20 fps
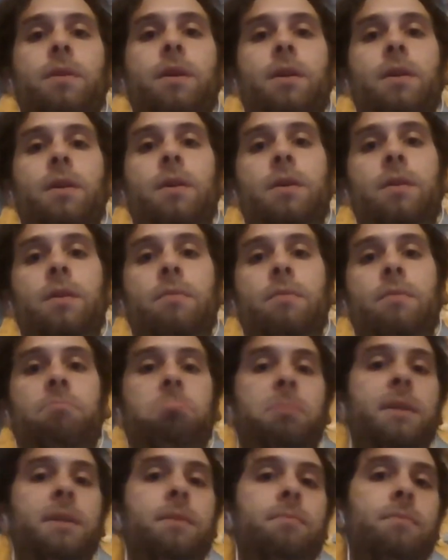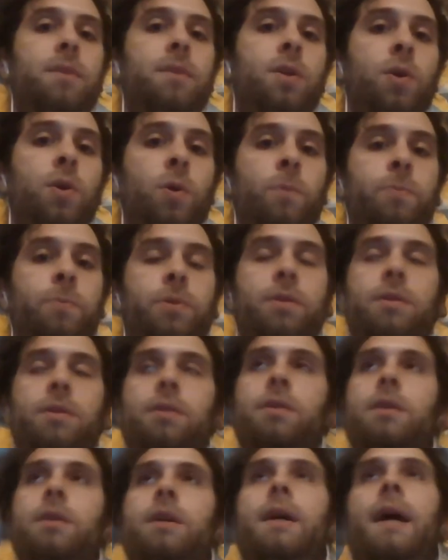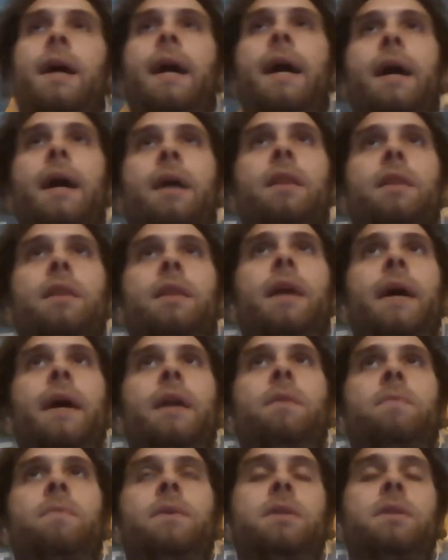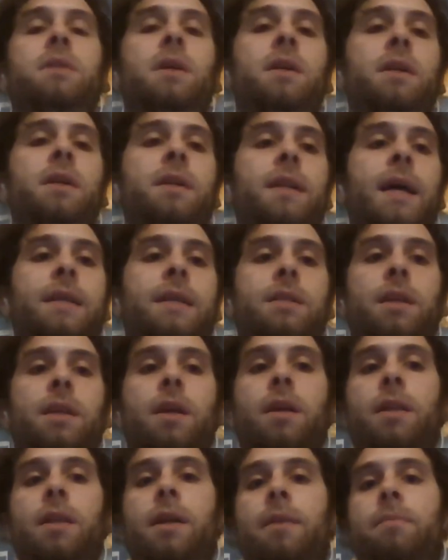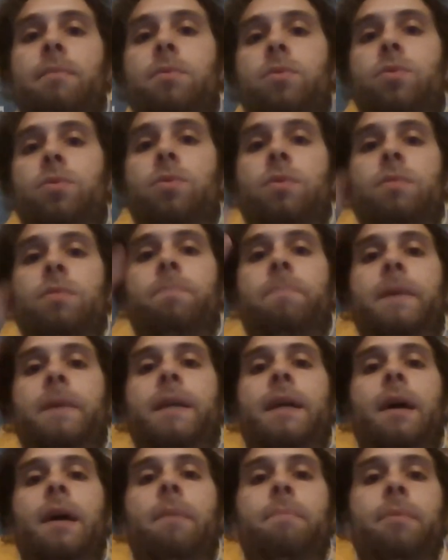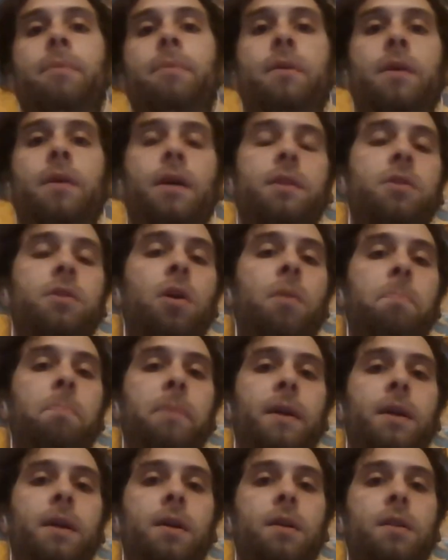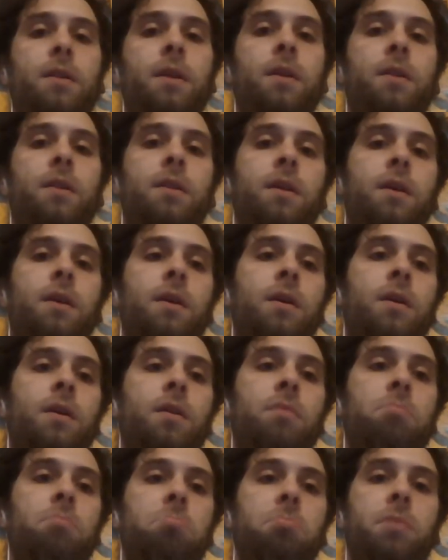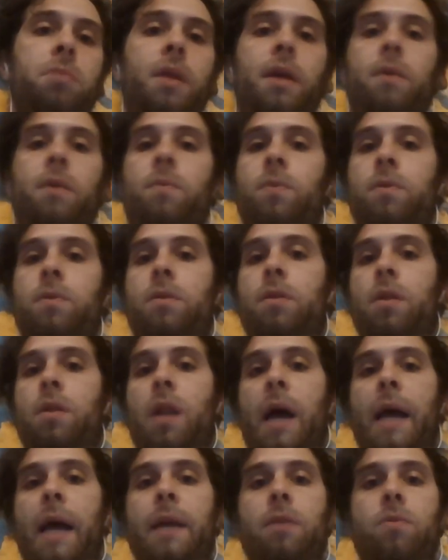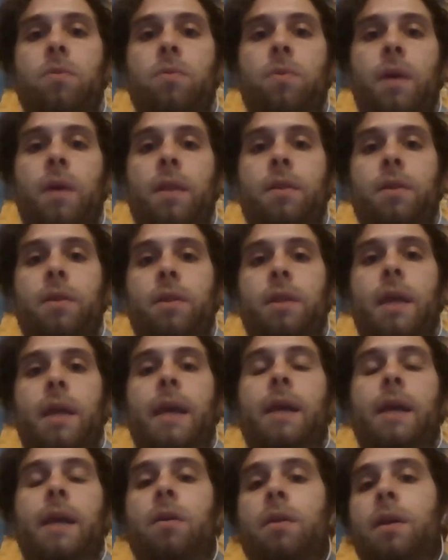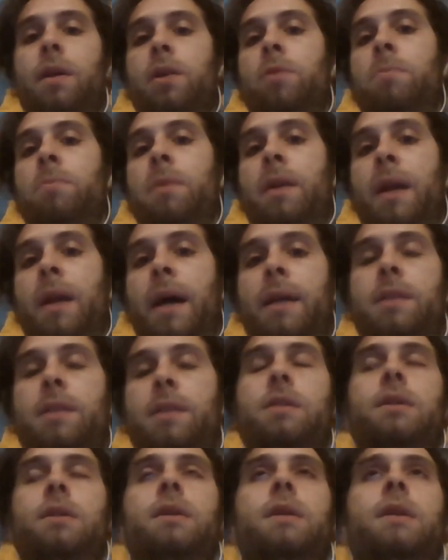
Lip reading: in groups, and then we started asking them to pick up a topic that they would like to undertake on a human rights.